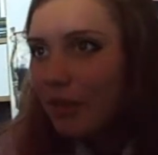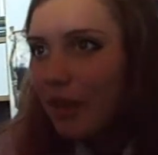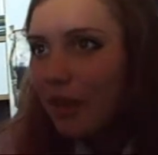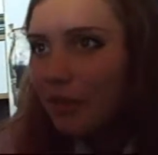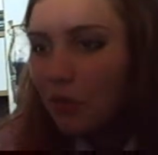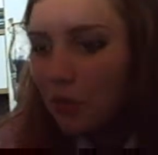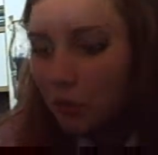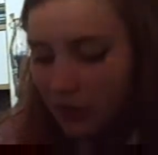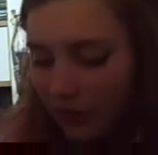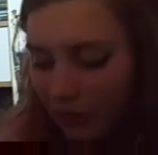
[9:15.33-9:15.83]

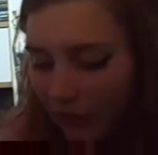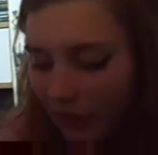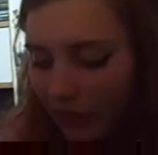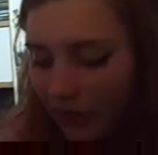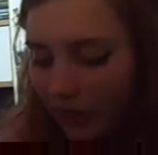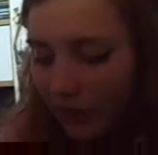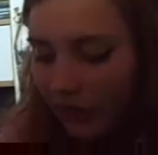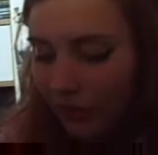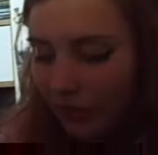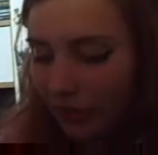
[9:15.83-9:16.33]
I've only read
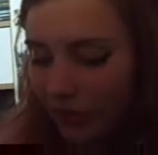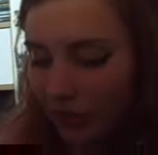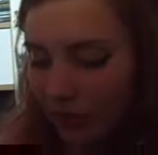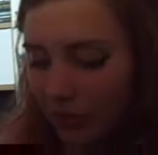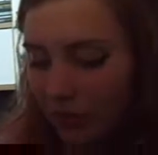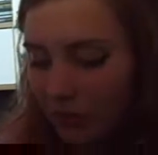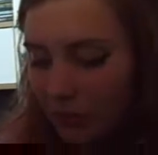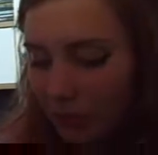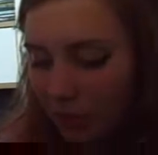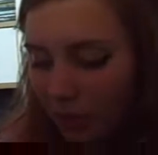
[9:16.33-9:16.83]
the
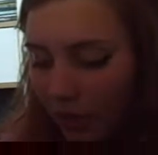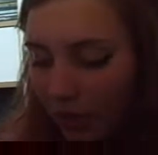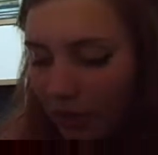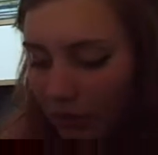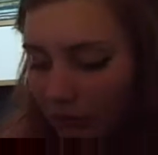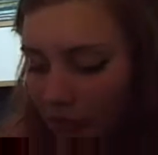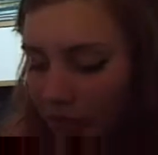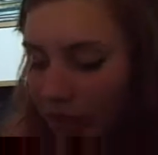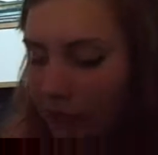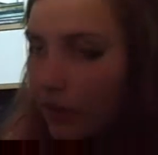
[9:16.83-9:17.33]
lyrics, but
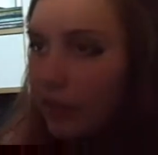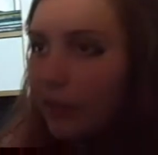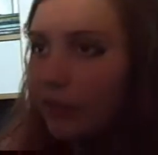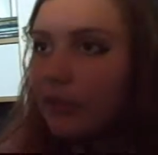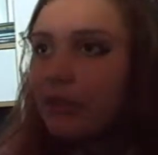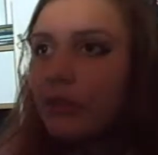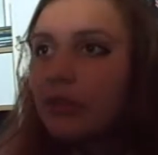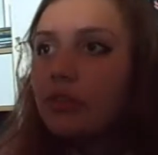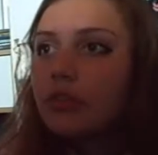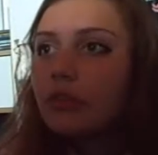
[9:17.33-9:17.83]
I've read the
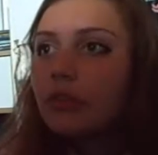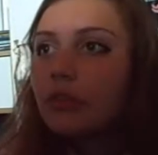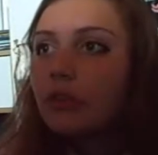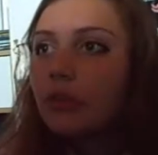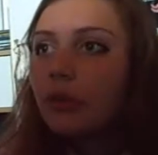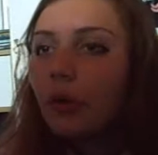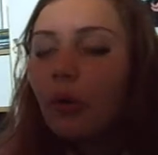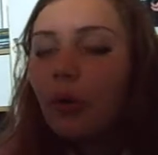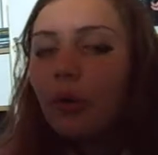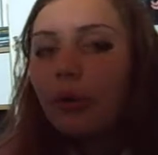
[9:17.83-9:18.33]
lyrics and
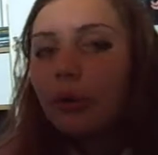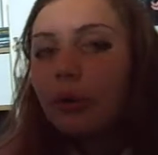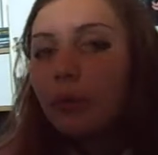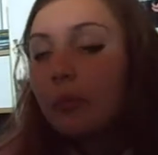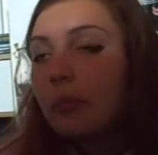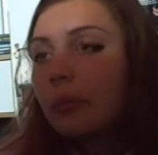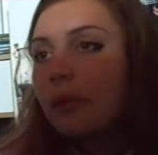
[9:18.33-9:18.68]
adored them,